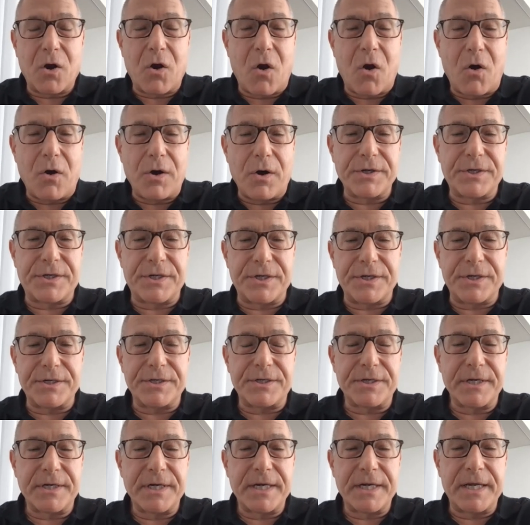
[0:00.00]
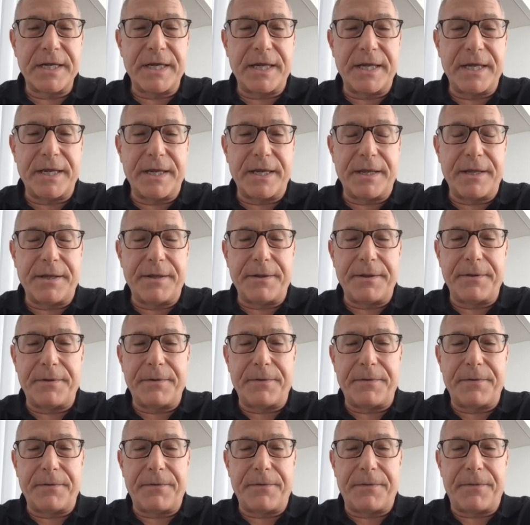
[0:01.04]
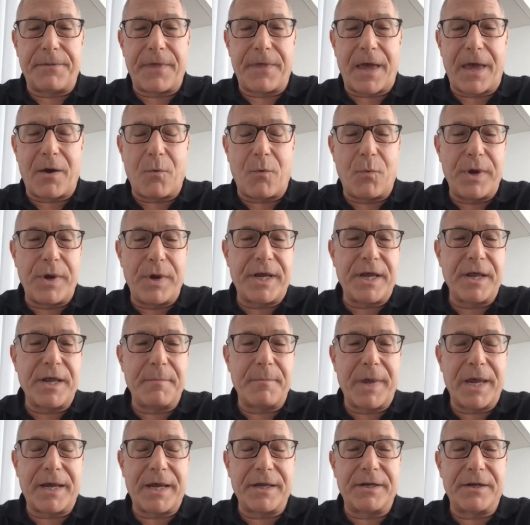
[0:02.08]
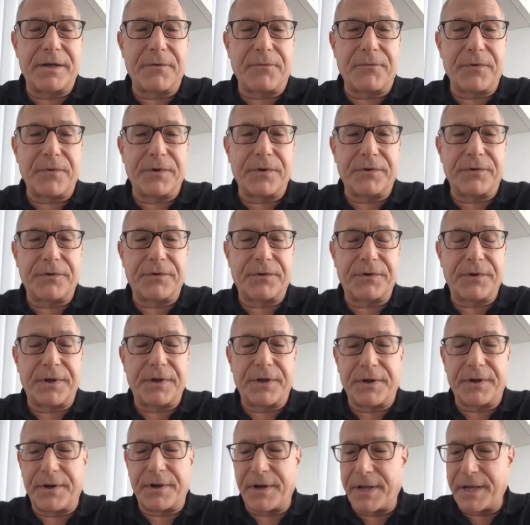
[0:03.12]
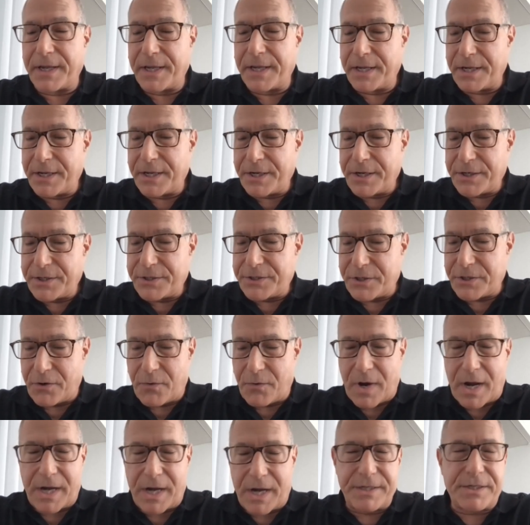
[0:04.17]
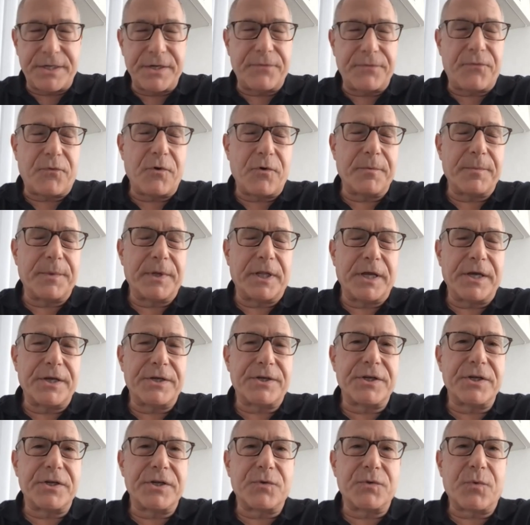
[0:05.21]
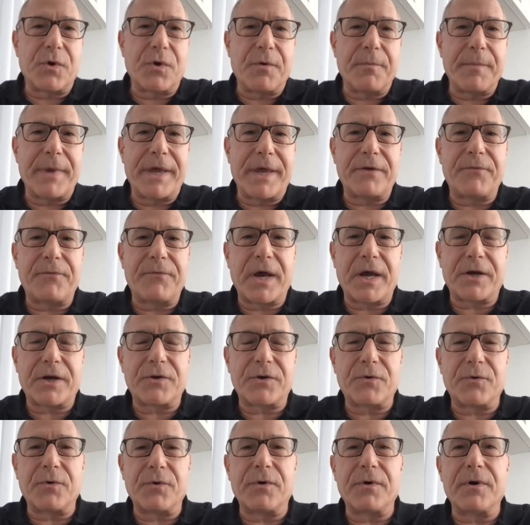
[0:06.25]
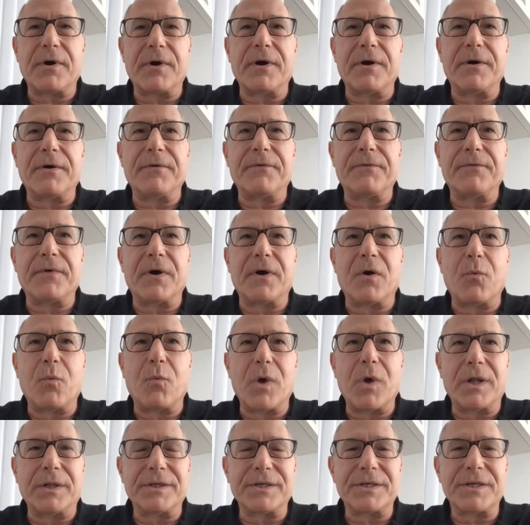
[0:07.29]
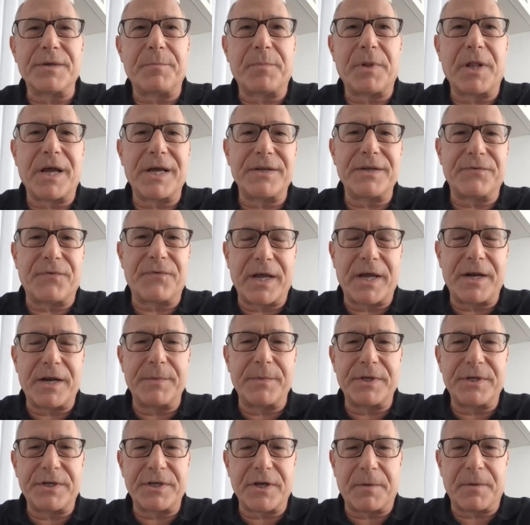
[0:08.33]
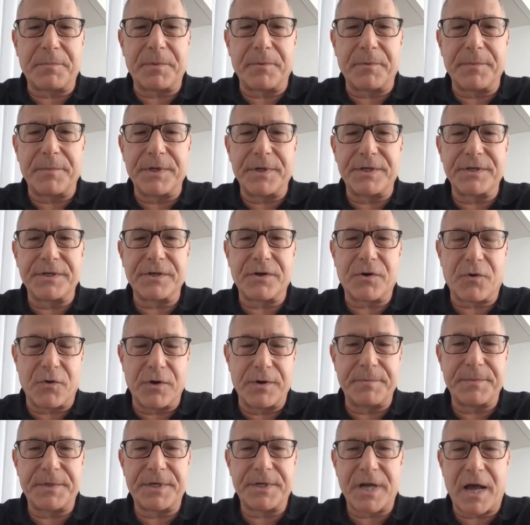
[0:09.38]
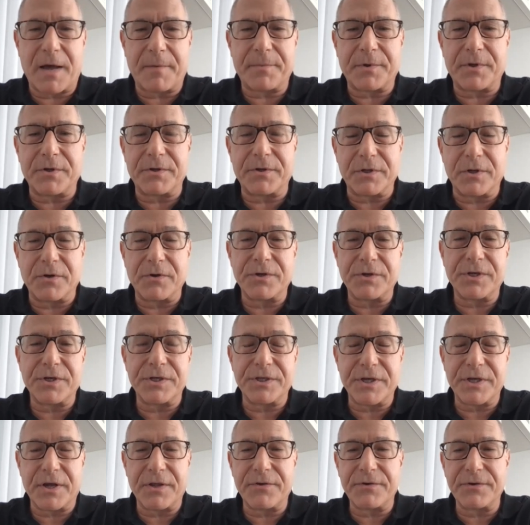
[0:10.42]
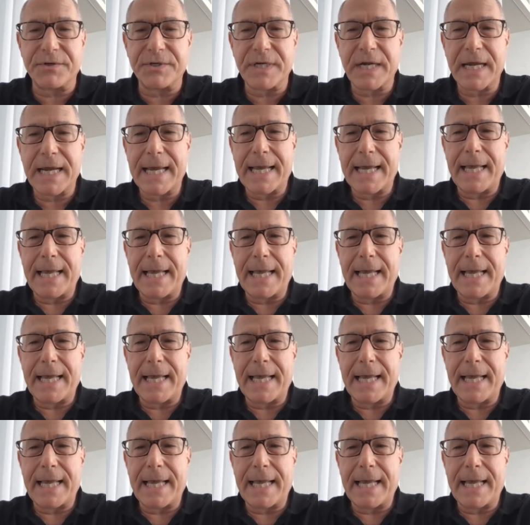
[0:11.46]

causes that we can make a difference in. So IC Formulations, we're a manufacturer of uh, wellness supplies, vitamin supplements, creams, topicals, lotions, others